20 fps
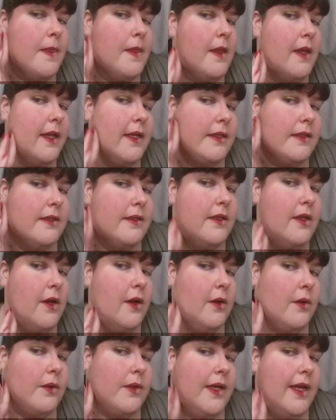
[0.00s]
Like
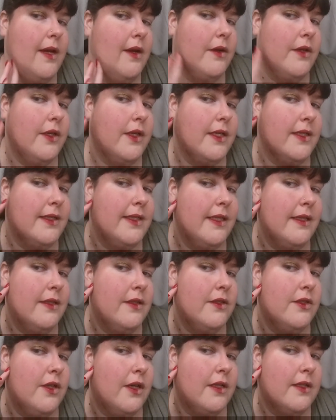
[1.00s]
so. Now you're going to see a
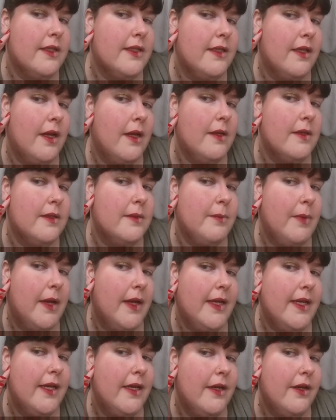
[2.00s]
little dark
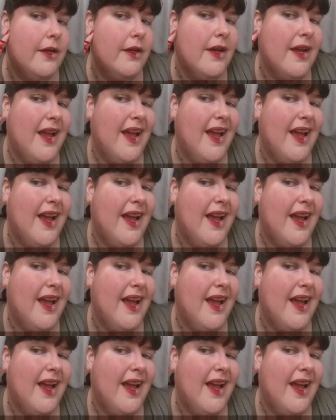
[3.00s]
spot here.